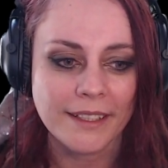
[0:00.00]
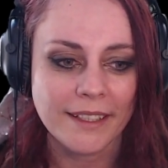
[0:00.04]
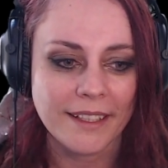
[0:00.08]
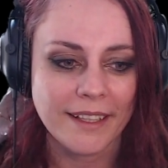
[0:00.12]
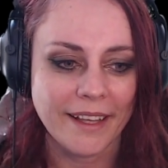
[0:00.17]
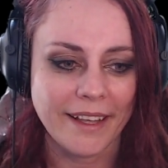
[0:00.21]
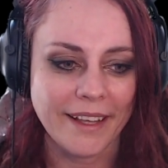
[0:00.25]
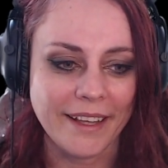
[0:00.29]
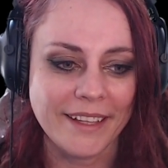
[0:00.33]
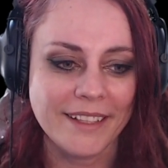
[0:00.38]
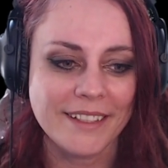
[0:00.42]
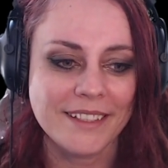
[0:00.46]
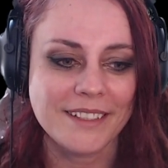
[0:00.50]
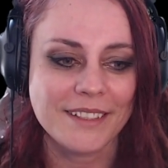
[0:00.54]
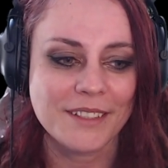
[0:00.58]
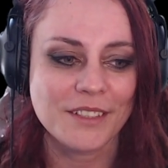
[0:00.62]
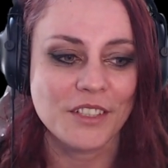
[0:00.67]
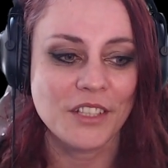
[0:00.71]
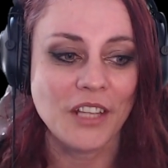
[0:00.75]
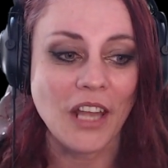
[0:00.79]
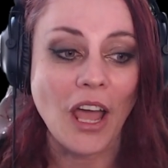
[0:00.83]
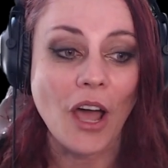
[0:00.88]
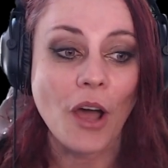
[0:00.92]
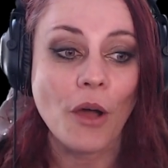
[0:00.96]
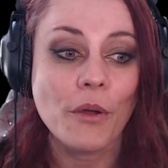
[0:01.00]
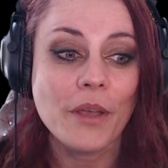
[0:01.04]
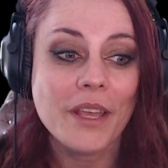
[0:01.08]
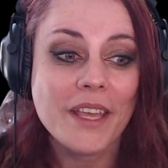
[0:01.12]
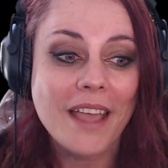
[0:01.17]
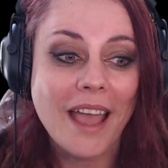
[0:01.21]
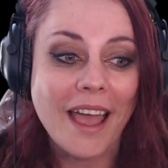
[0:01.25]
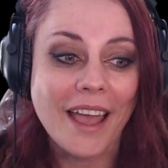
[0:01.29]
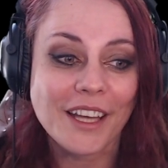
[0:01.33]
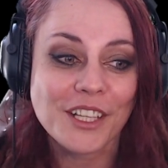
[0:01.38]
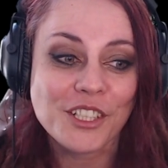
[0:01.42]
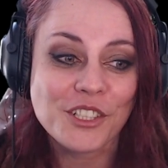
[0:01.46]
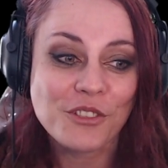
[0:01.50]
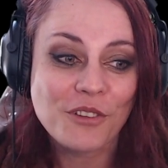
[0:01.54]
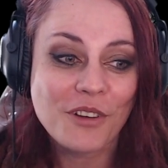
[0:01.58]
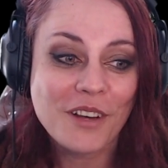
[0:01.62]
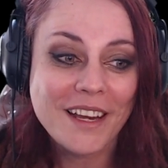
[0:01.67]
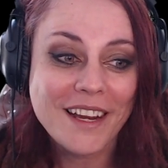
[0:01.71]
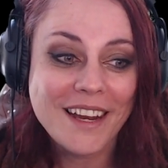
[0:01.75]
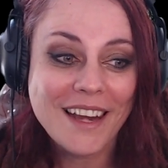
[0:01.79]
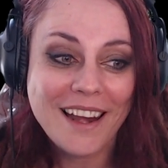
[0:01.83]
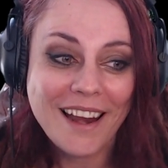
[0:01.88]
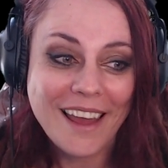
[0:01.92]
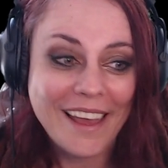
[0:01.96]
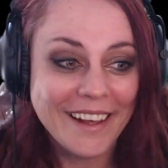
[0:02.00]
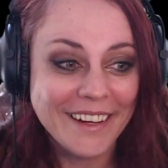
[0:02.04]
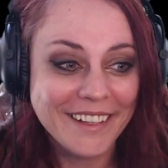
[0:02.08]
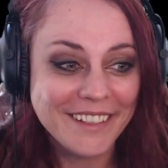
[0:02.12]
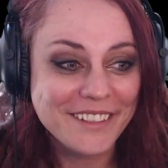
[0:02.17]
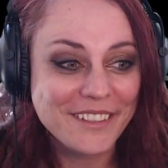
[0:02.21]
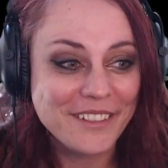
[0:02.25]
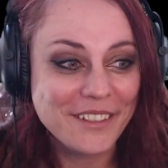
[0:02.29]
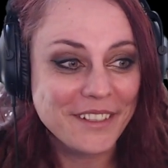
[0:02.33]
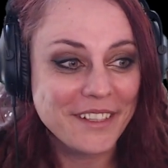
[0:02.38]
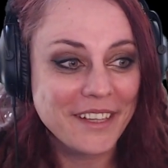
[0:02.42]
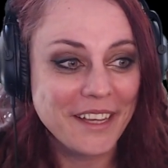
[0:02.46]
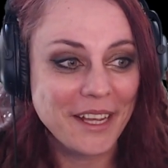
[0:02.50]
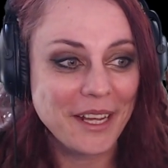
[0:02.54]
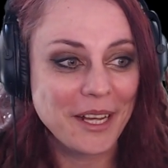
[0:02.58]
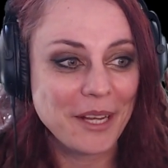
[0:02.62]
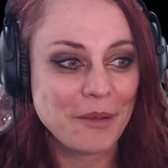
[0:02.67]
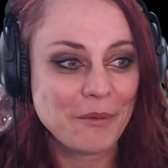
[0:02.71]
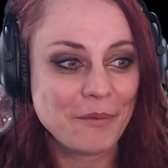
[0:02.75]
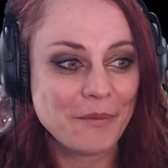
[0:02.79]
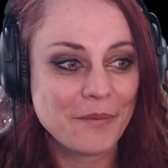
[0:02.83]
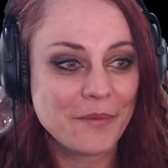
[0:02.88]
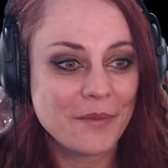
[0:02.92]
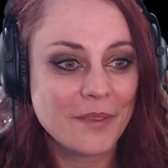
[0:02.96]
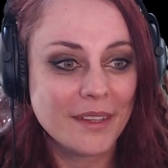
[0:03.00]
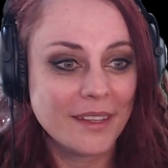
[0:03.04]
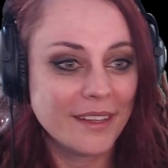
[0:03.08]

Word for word: And now he actually liked the game,